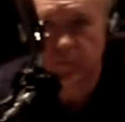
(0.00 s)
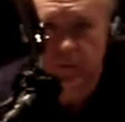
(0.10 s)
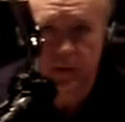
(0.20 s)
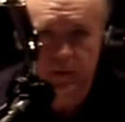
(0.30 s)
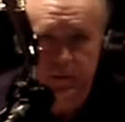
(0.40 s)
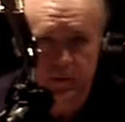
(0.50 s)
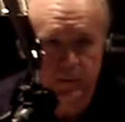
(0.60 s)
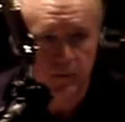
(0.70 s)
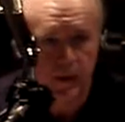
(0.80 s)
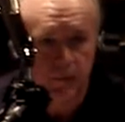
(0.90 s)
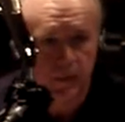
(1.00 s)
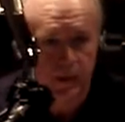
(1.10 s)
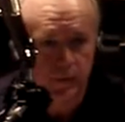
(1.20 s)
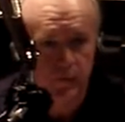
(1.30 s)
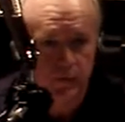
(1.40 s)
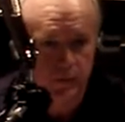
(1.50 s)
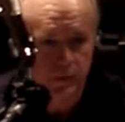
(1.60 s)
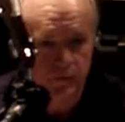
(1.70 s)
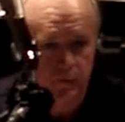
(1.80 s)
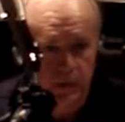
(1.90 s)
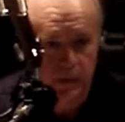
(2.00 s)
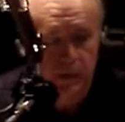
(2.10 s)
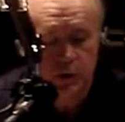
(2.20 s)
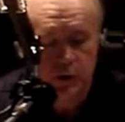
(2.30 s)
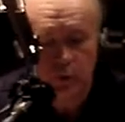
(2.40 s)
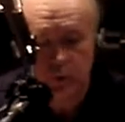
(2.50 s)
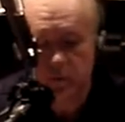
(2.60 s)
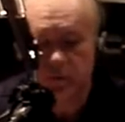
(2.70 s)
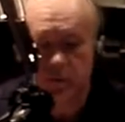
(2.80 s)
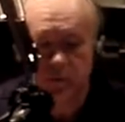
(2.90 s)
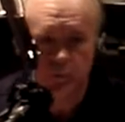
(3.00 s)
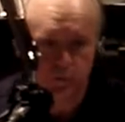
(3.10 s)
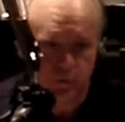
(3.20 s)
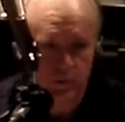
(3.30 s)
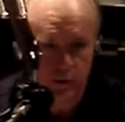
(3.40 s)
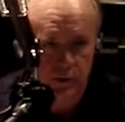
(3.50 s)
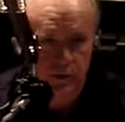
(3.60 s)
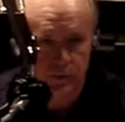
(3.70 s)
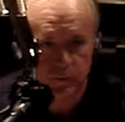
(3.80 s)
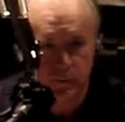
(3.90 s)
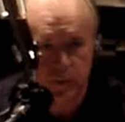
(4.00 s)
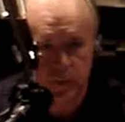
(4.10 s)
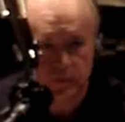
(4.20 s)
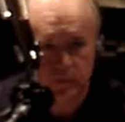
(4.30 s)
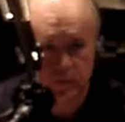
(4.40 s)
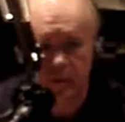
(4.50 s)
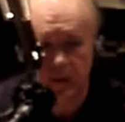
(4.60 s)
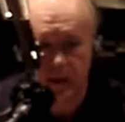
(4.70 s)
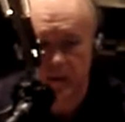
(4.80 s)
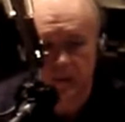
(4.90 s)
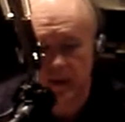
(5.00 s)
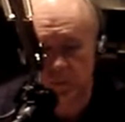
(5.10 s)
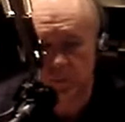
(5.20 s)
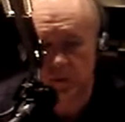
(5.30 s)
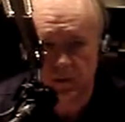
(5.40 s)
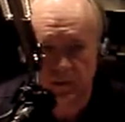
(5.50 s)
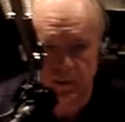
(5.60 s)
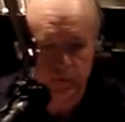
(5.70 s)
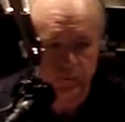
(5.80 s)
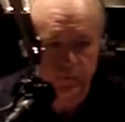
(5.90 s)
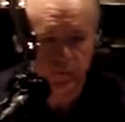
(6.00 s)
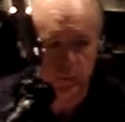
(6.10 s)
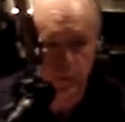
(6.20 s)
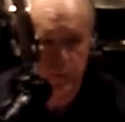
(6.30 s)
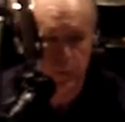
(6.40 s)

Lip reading: exciting thing to go out and buy your first home. You want it to go as smooth as possible. The way you do that, like with anything else, is get with